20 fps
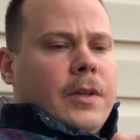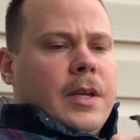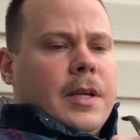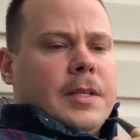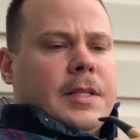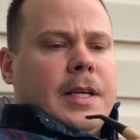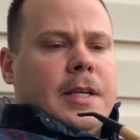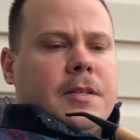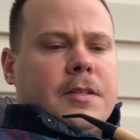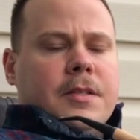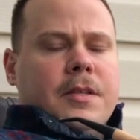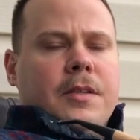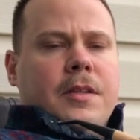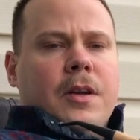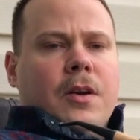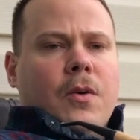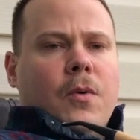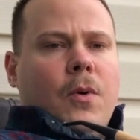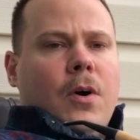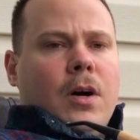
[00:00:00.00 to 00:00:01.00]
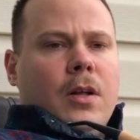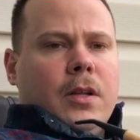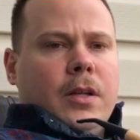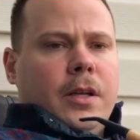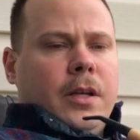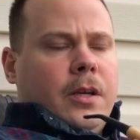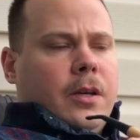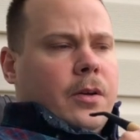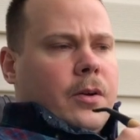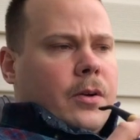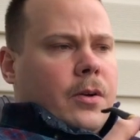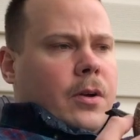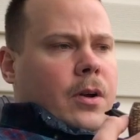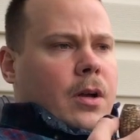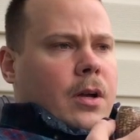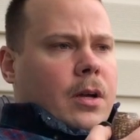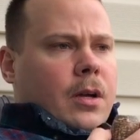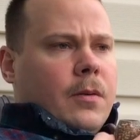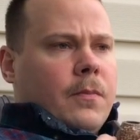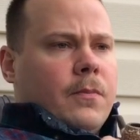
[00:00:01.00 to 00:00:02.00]
attest to their quality or
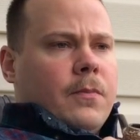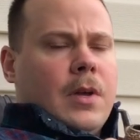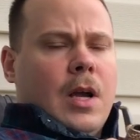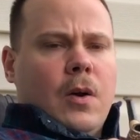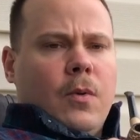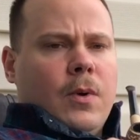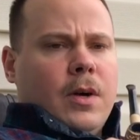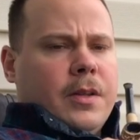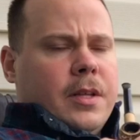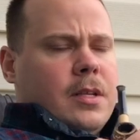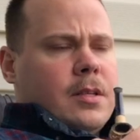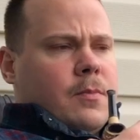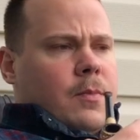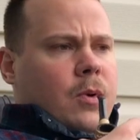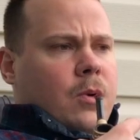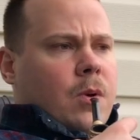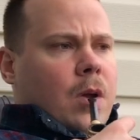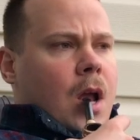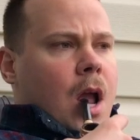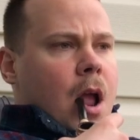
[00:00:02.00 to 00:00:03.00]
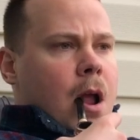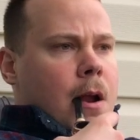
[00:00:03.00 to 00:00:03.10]
how well they smoke.